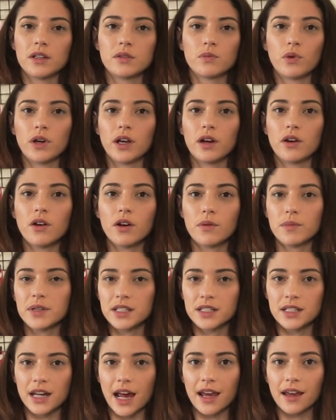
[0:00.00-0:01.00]
we are not a
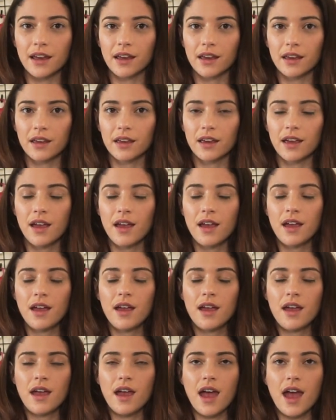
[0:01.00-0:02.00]
mistake,
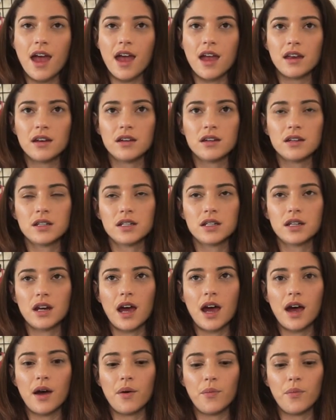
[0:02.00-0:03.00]
and
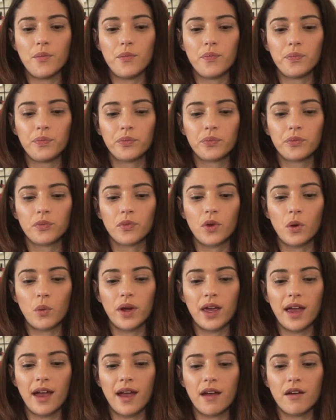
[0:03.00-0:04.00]
um,
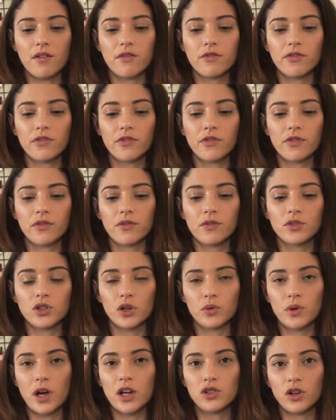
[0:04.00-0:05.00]
we have
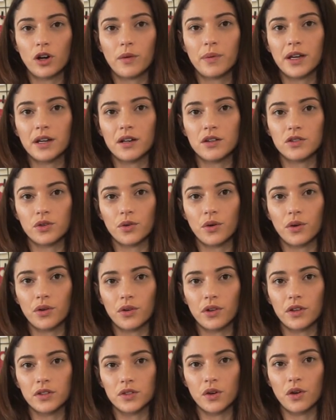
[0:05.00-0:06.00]
a job here to do on
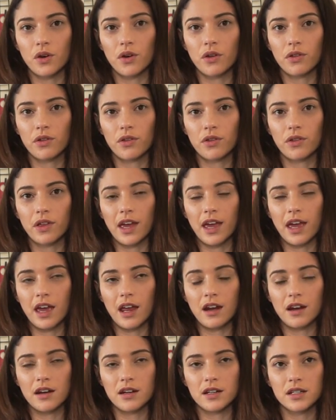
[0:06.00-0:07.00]
this earth.
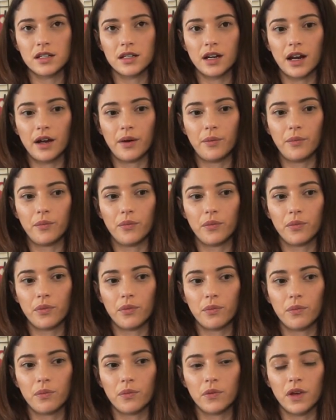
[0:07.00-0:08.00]
And um,
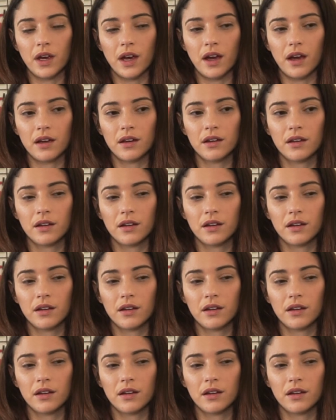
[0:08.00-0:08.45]
yeah,